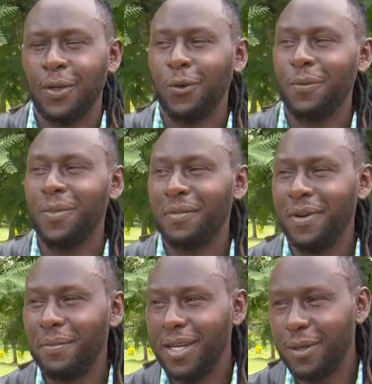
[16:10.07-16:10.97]
What my
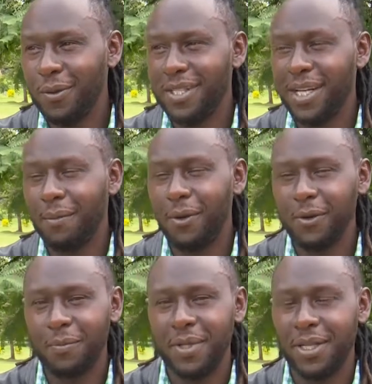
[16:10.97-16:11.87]
family would say
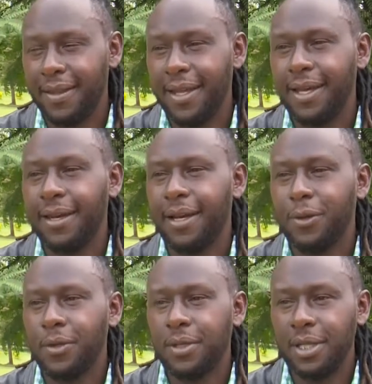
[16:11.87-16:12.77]
about me, then I
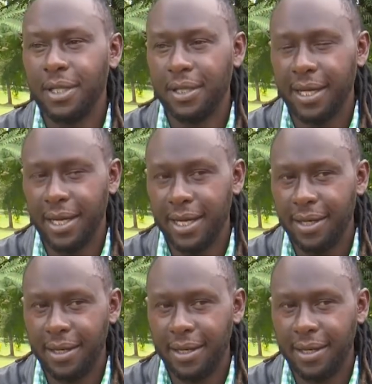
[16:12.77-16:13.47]
don't think they had